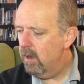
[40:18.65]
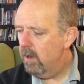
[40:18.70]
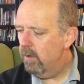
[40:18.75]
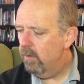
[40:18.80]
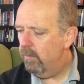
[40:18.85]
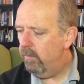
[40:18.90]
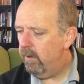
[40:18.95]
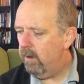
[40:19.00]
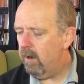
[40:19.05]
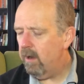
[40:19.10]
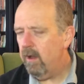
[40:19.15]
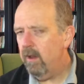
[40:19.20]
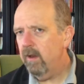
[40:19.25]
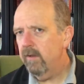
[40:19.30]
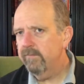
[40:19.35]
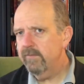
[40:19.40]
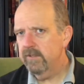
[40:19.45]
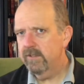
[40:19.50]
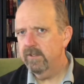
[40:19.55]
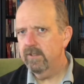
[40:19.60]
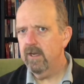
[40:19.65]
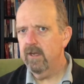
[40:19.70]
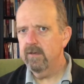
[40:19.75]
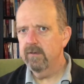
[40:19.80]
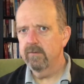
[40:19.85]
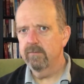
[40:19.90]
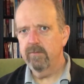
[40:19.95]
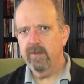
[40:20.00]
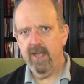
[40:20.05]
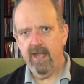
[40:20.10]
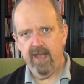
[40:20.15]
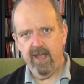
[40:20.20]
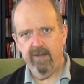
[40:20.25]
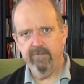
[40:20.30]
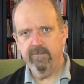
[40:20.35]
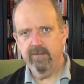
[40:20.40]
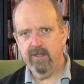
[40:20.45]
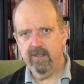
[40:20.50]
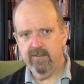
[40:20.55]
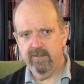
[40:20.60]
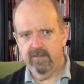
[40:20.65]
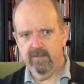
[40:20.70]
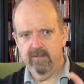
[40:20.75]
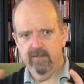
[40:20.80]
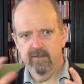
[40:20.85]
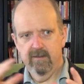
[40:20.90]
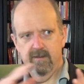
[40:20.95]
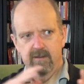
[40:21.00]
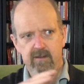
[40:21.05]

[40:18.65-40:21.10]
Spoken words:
where all of a sudden we have this